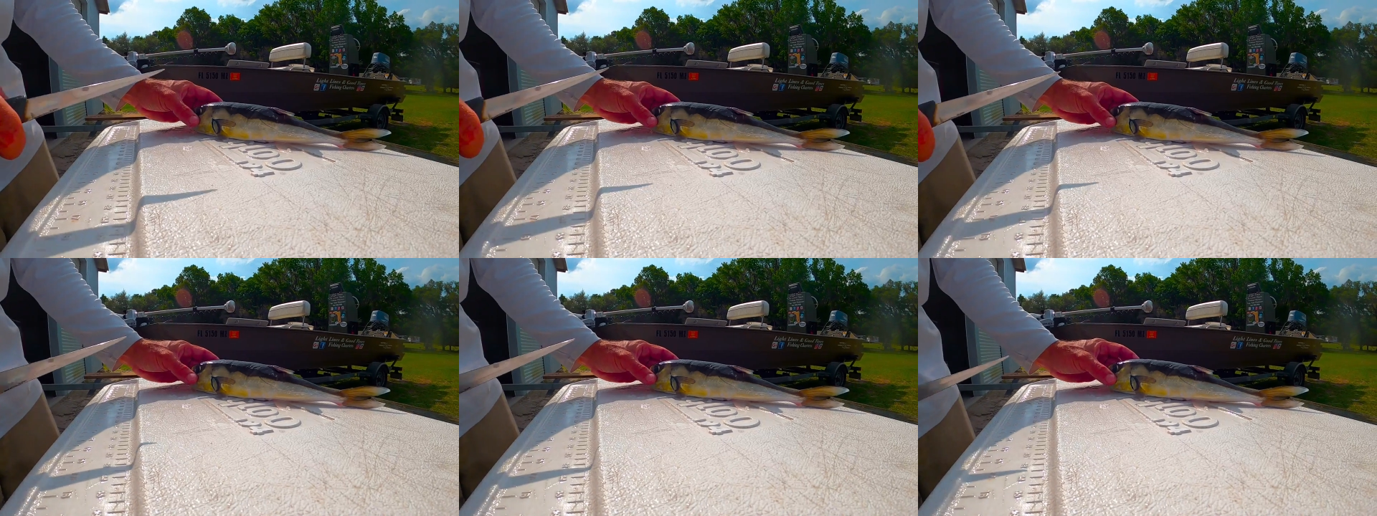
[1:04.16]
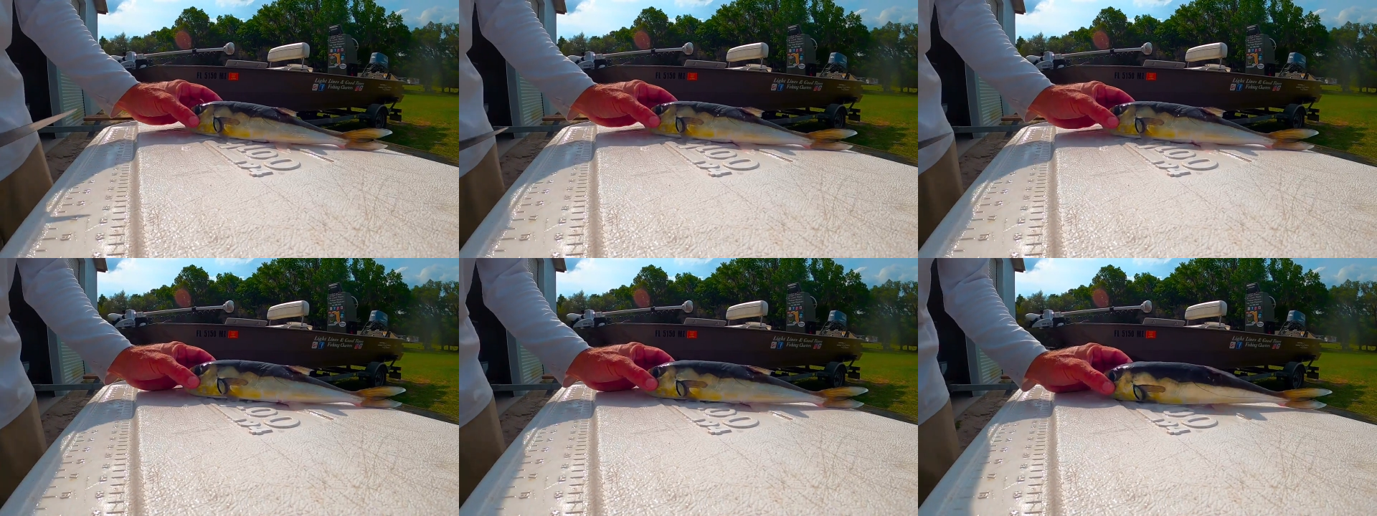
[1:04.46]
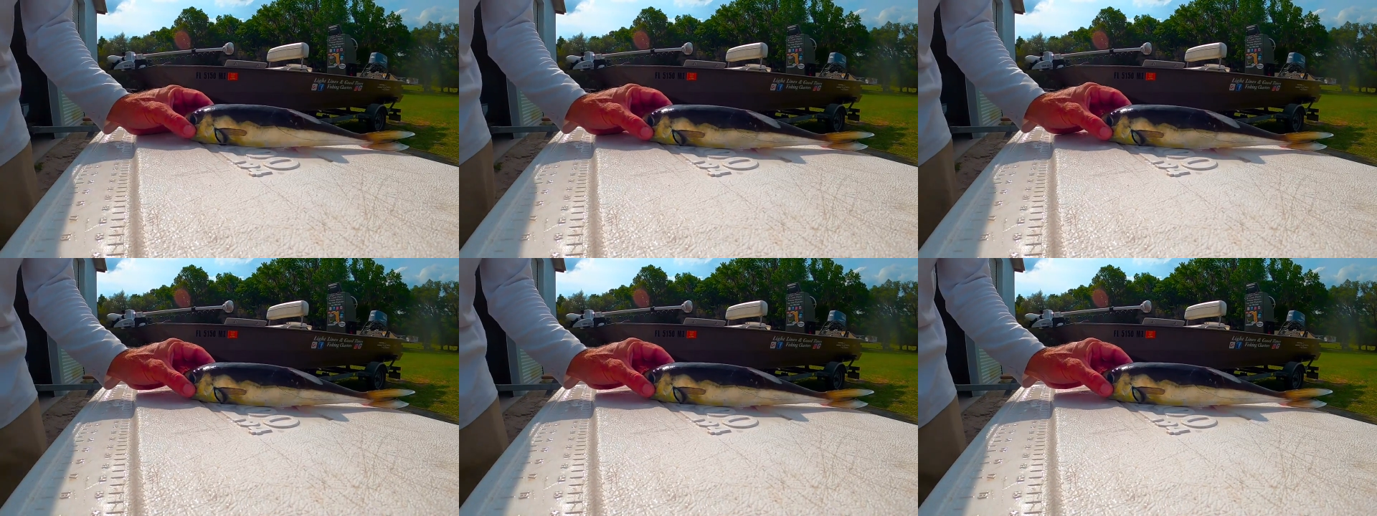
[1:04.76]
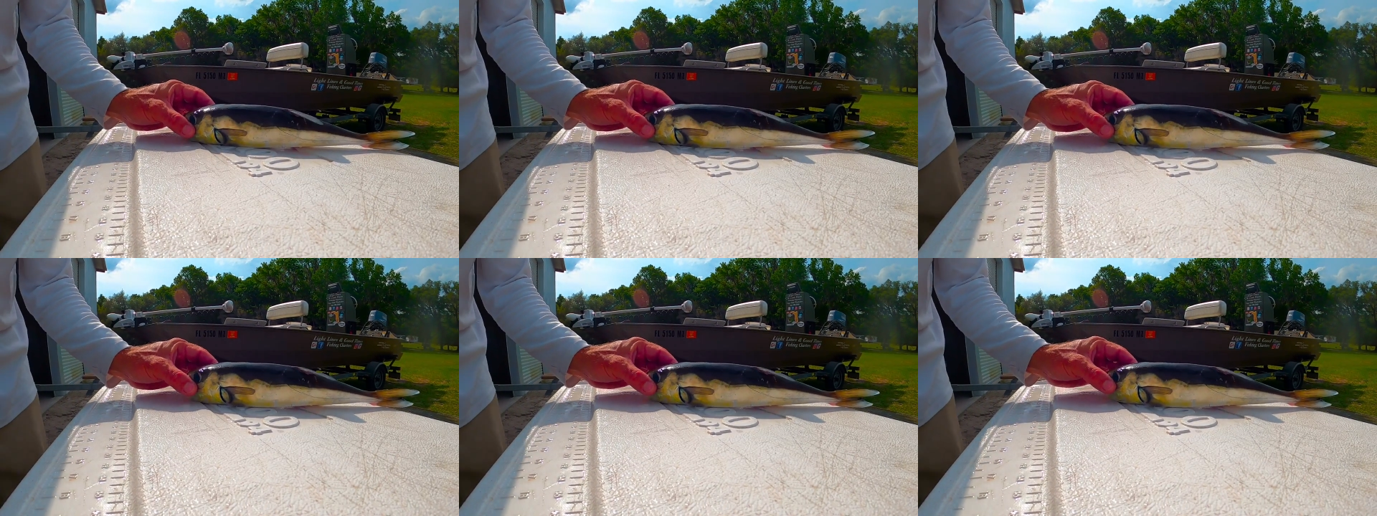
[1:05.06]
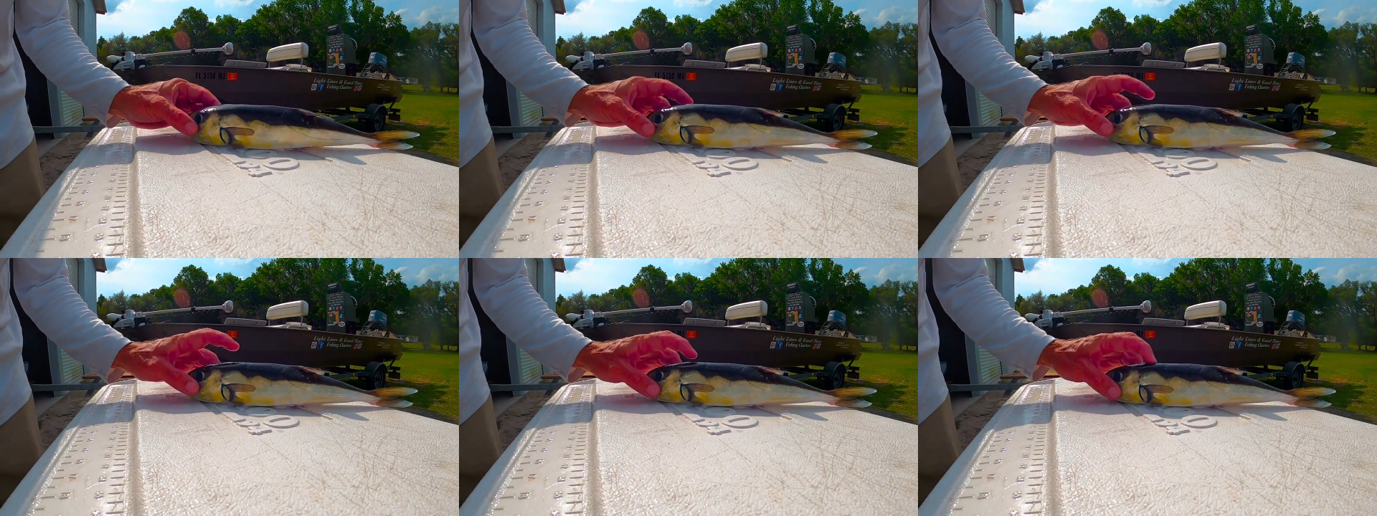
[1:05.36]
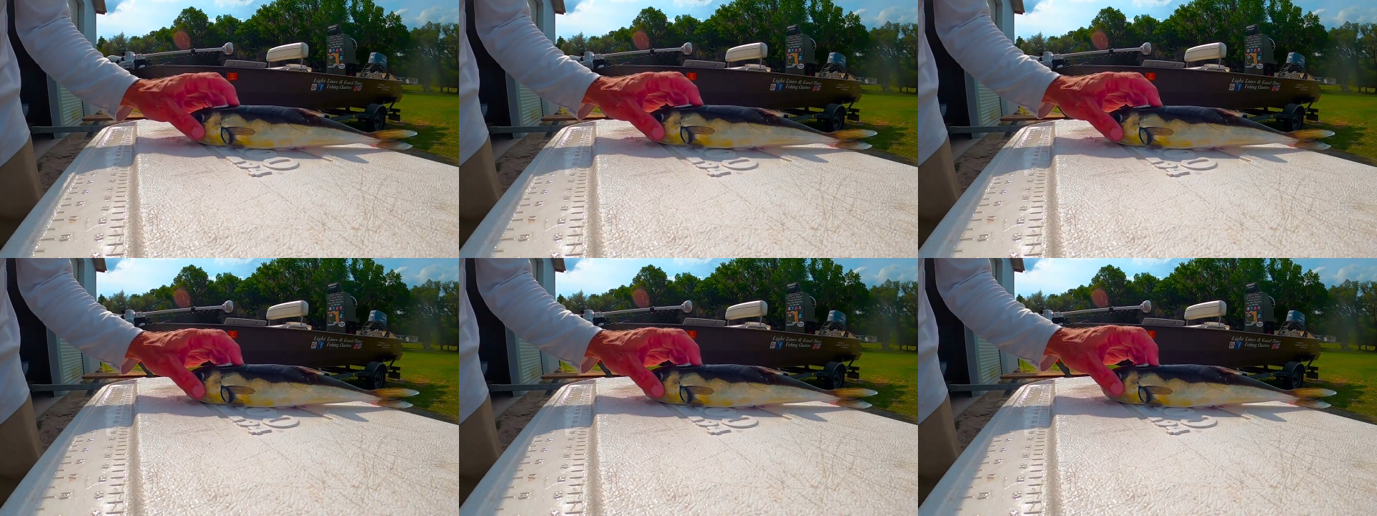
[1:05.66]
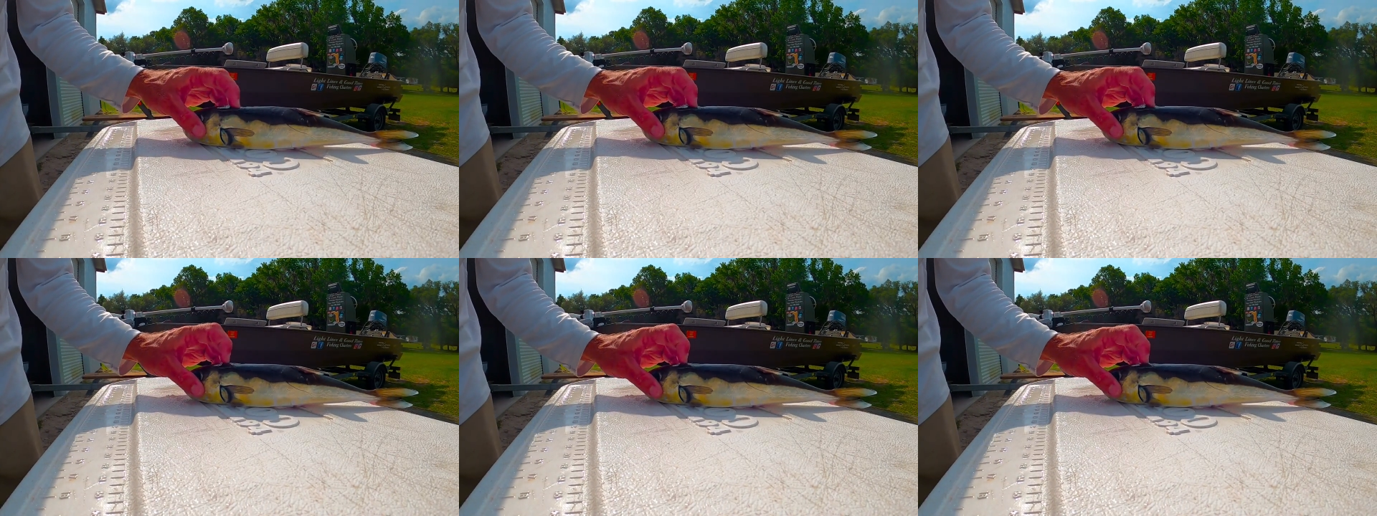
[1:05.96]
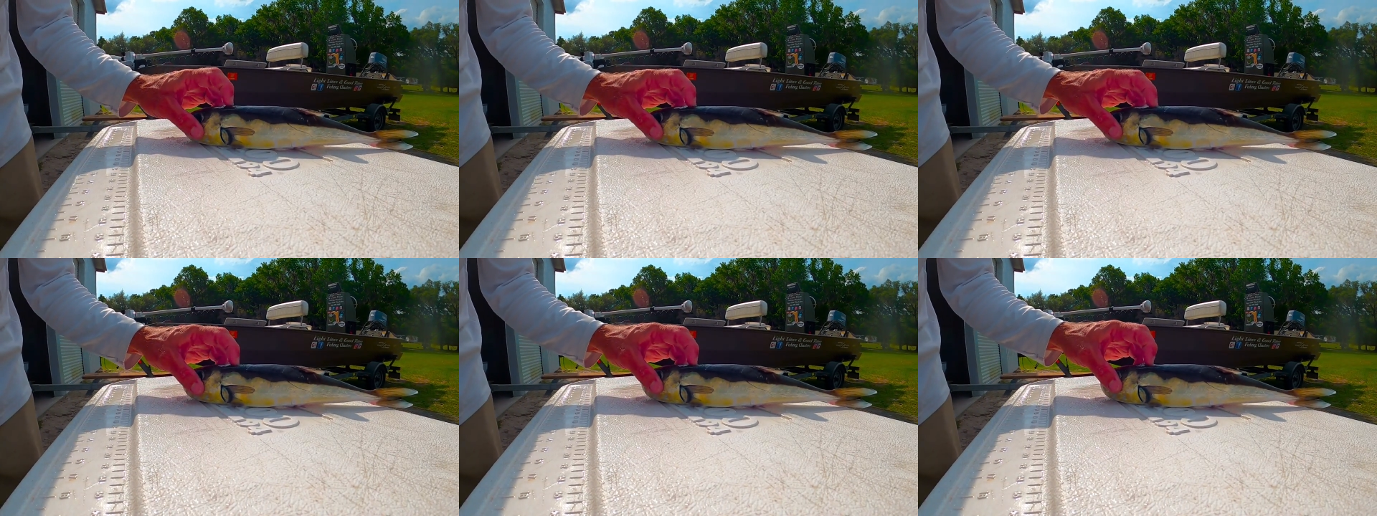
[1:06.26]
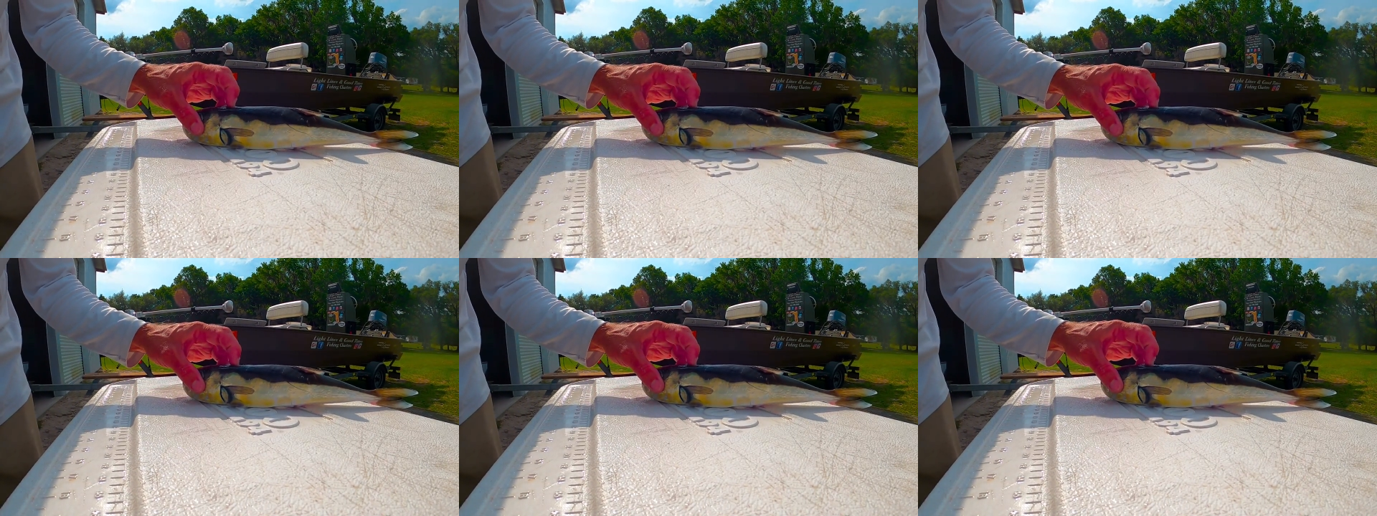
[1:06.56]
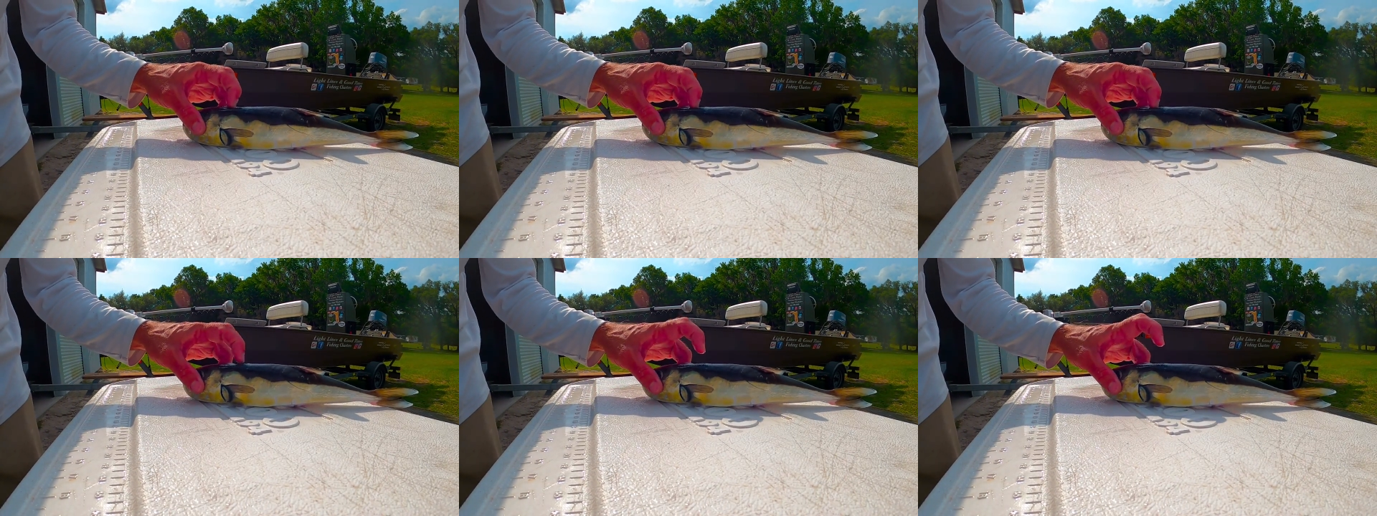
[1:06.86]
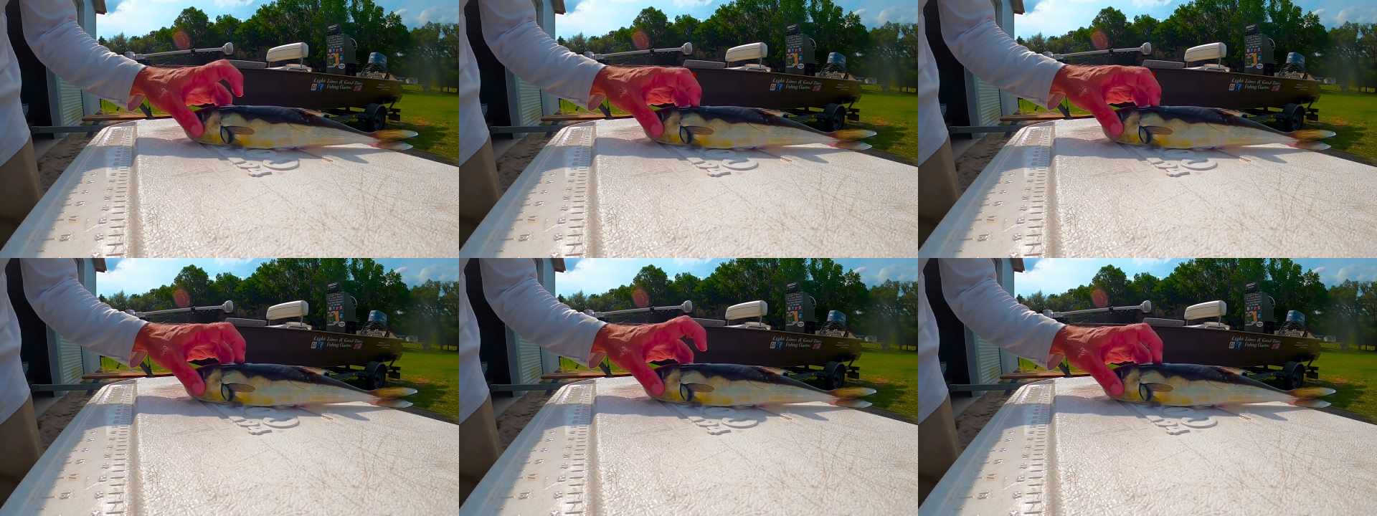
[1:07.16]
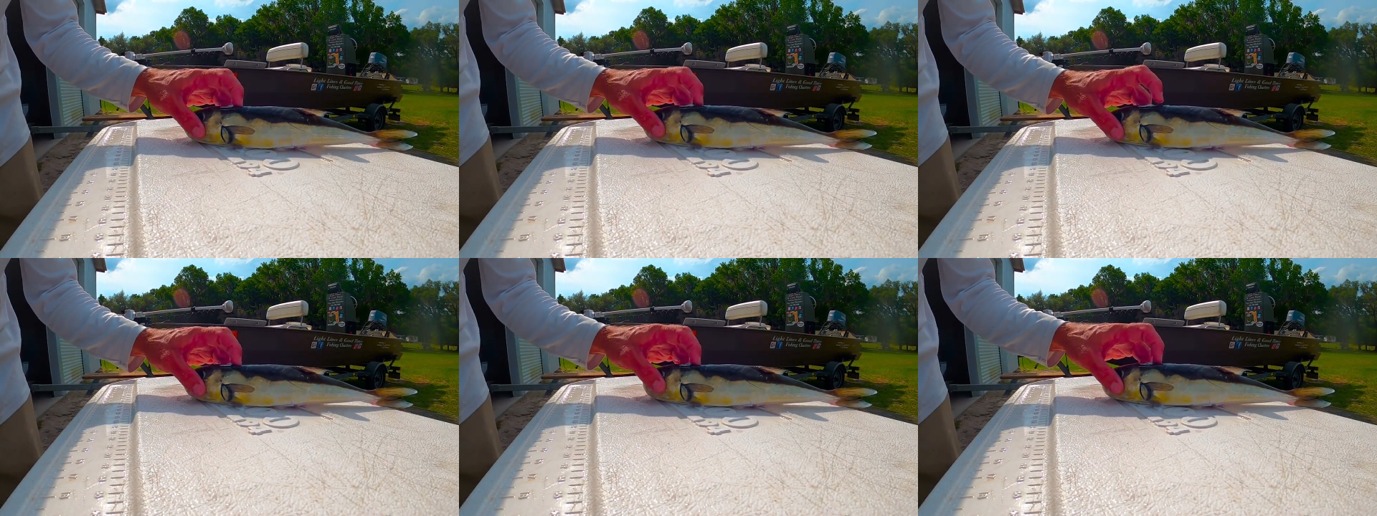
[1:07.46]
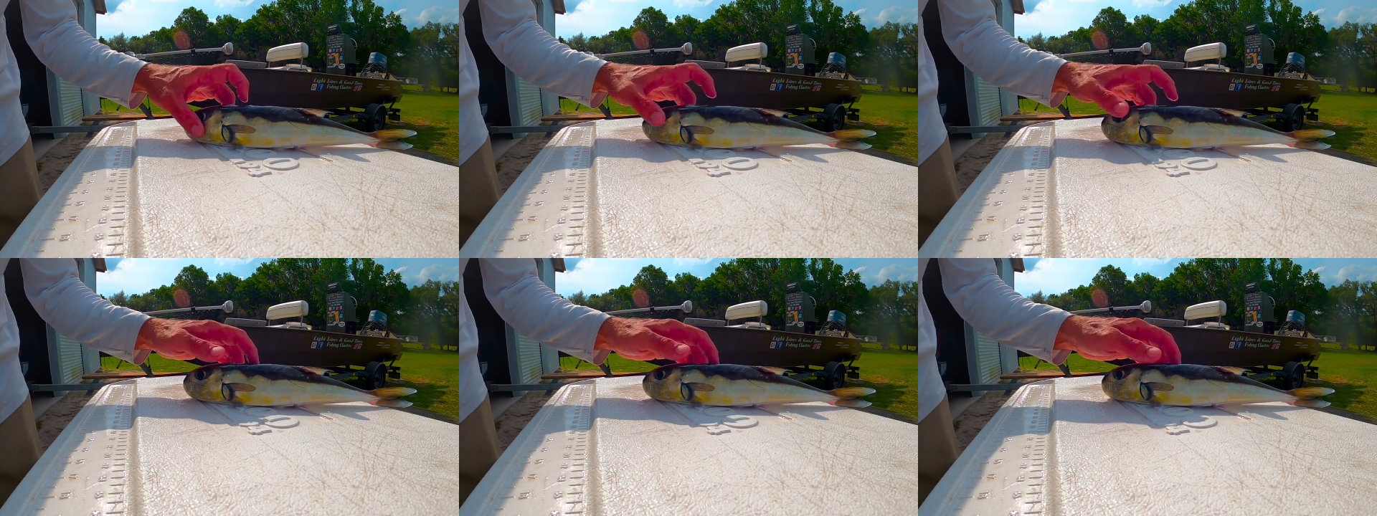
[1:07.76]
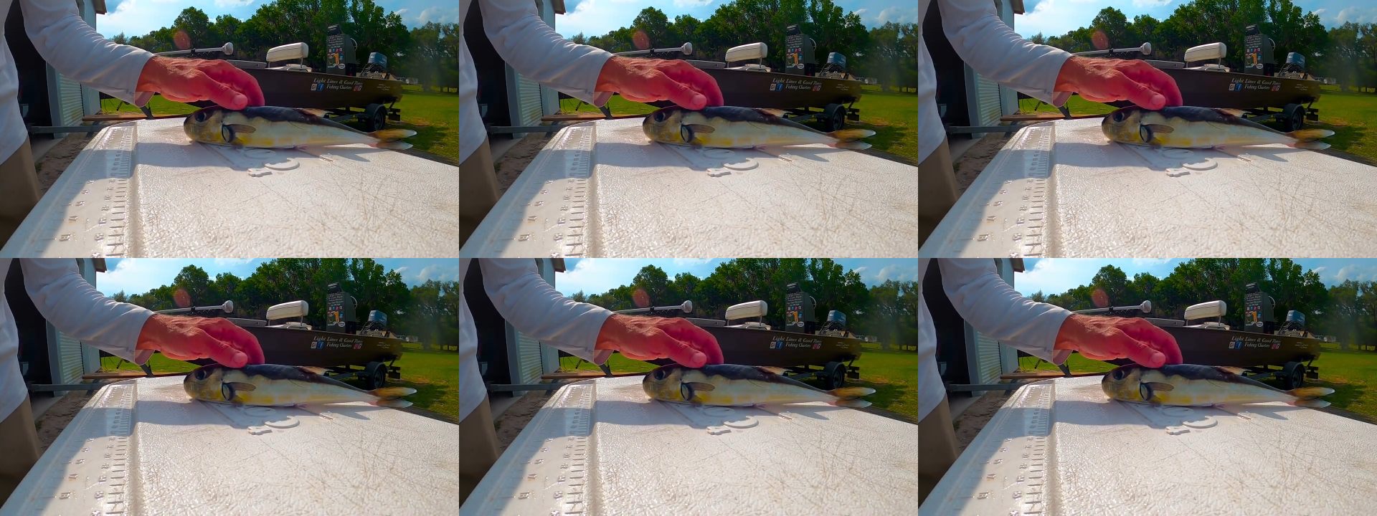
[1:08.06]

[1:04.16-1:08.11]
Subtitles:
[unreadable: no face in view]